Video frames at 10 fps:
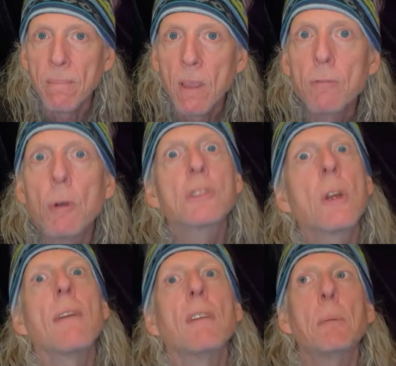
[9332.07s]
Folks, they're
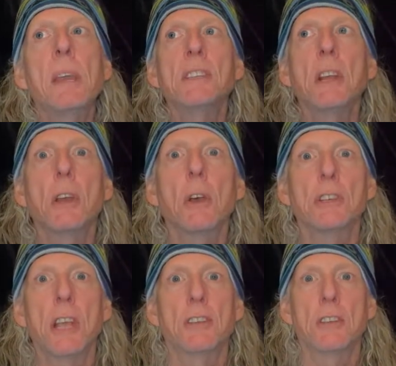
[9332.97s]
having peace
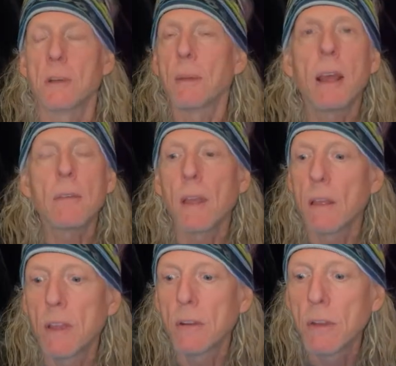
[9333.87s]
negotiations. I mean,
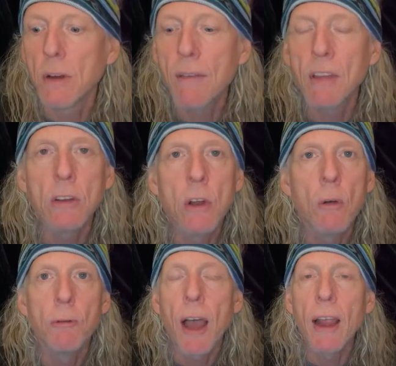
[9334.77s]
they're having no
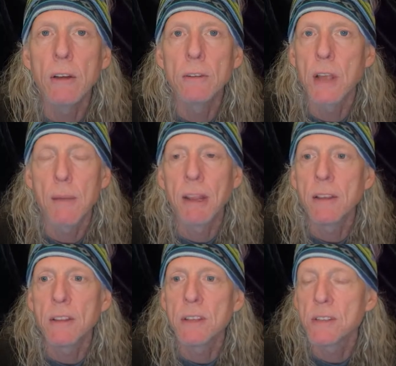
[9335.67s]
fires. I mean,
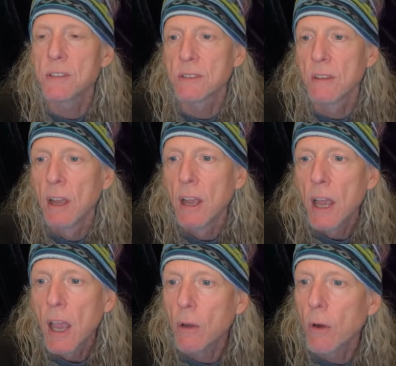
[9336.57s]
this is
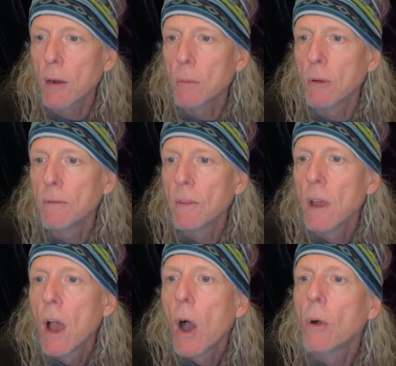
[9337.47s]
incredible.
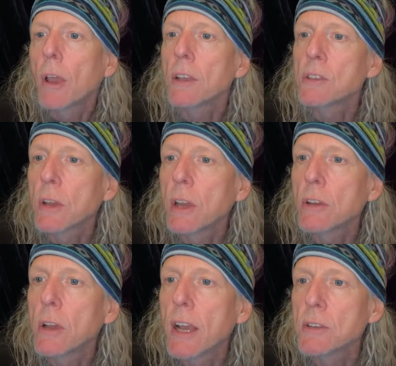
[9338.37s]
Okay, so here
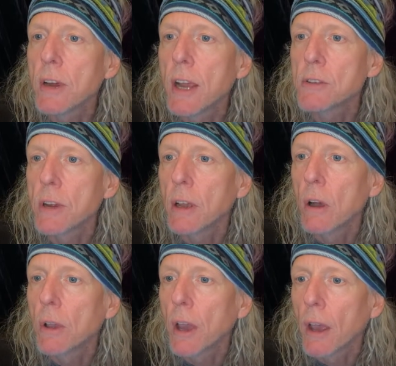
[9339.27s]
you guys are answering.
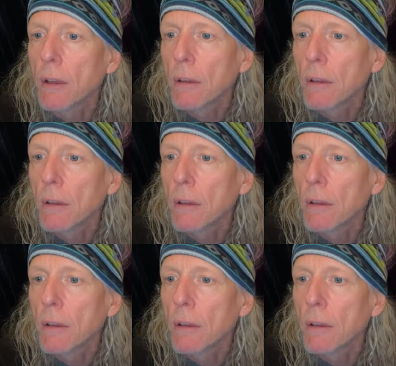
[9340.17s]
Okay.